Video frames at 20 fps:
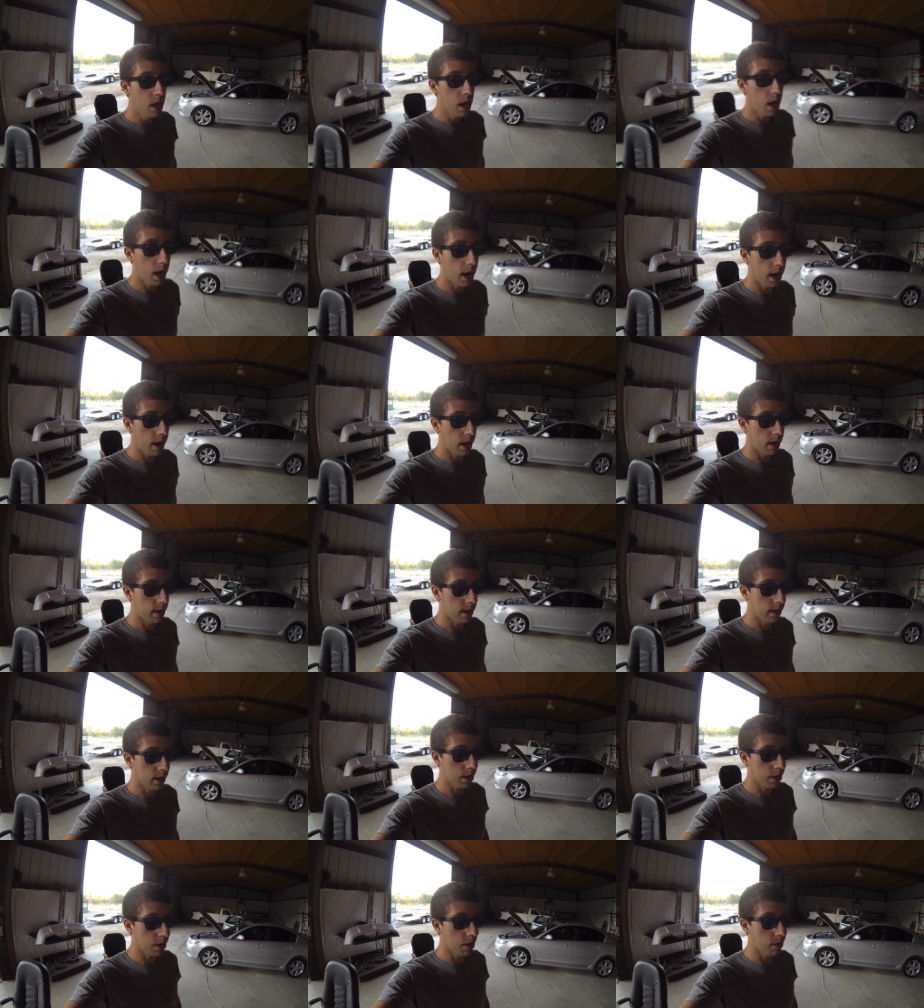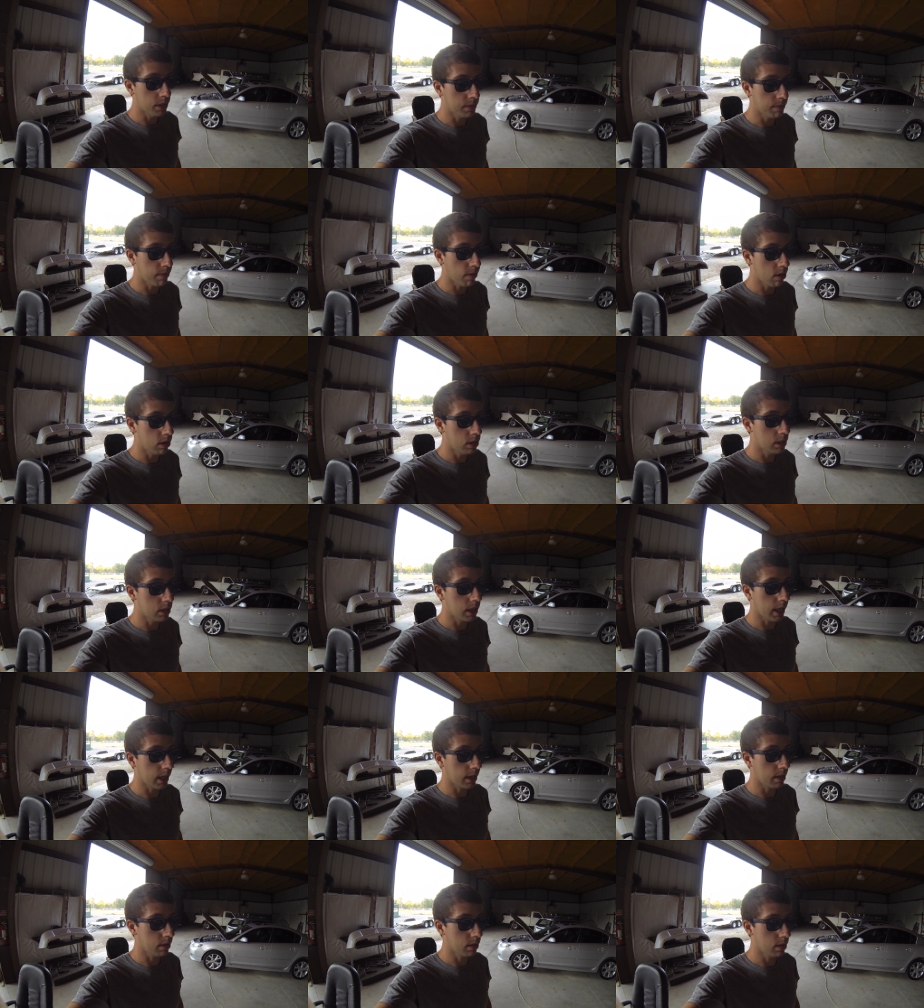Uh, you know, as far as
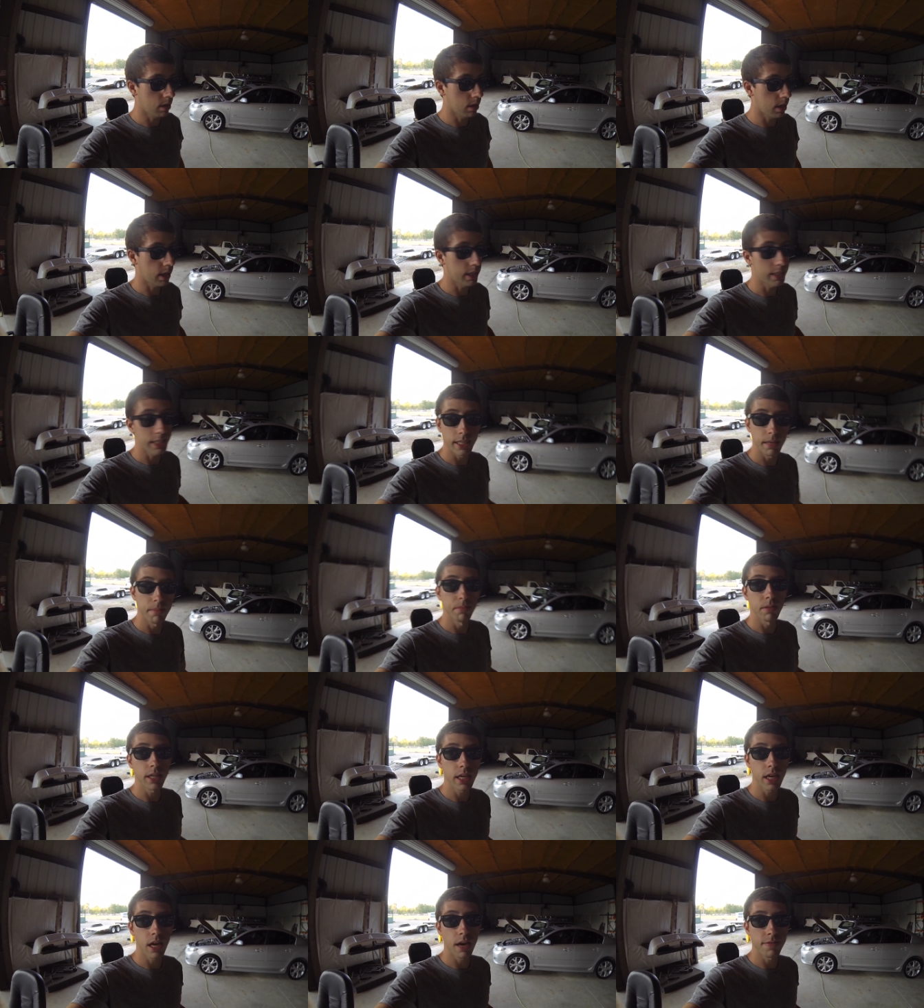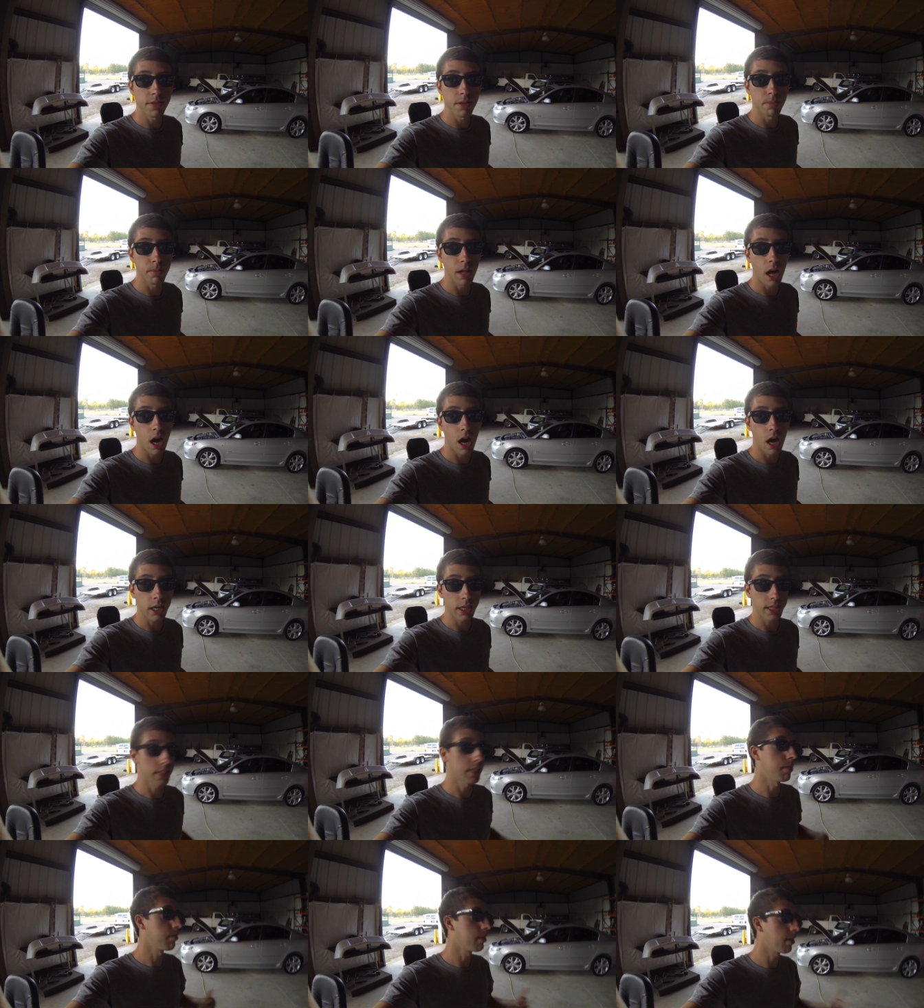like the assembly of the block,
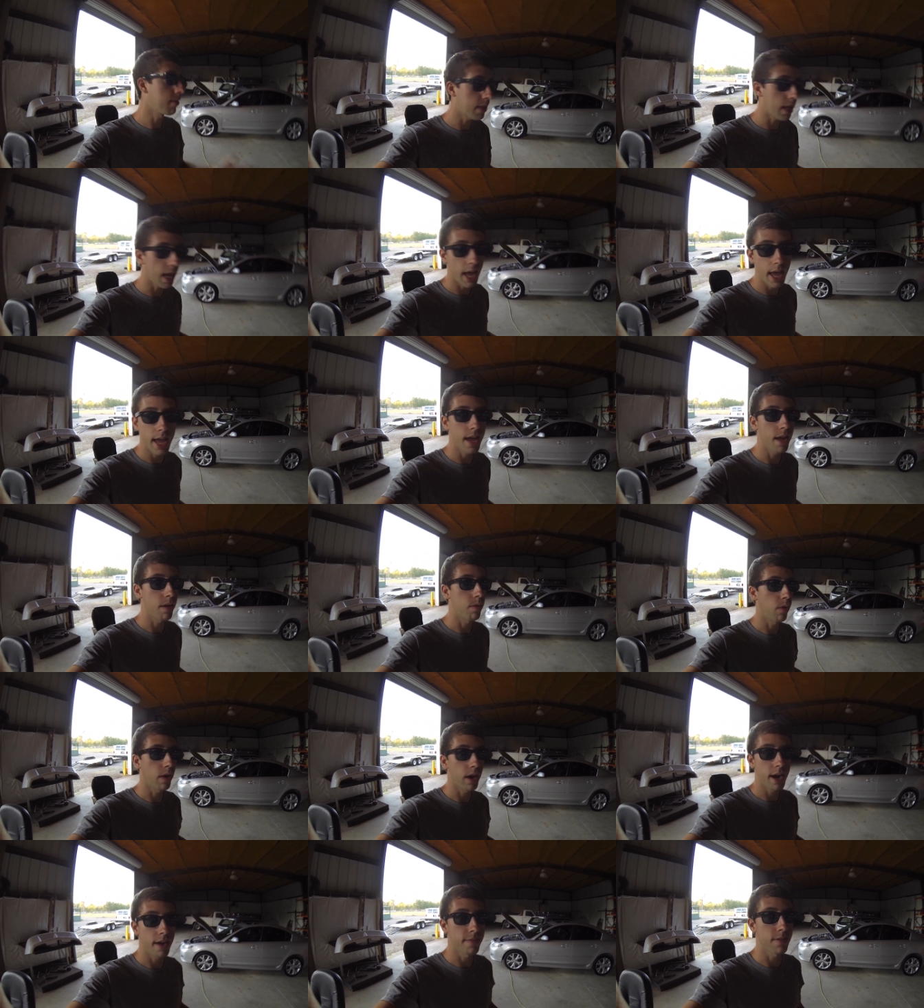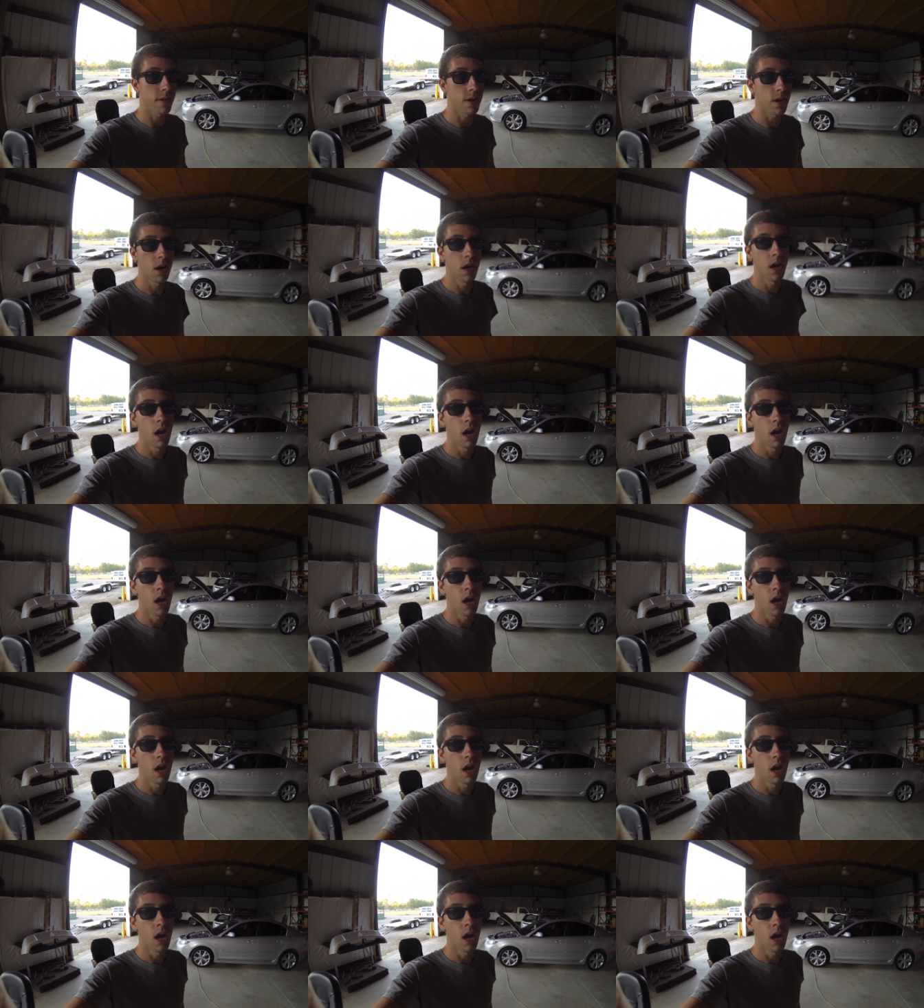assembly of the head, whatever.